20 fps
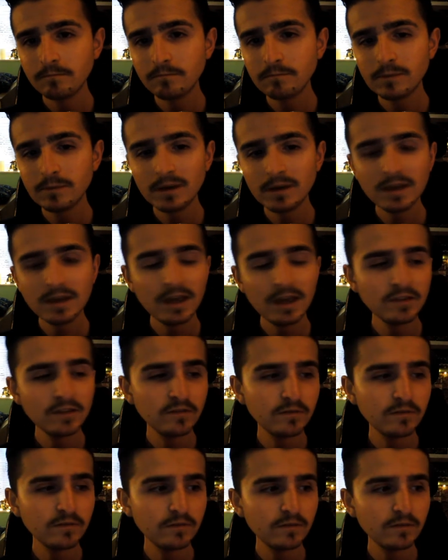But yeah,
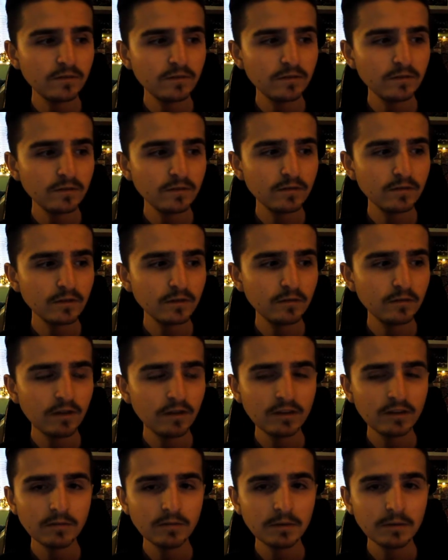just great
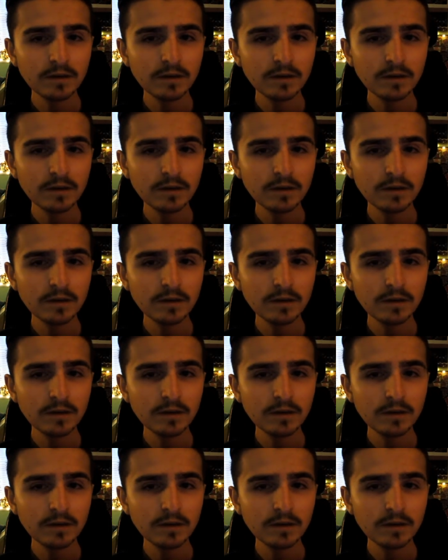to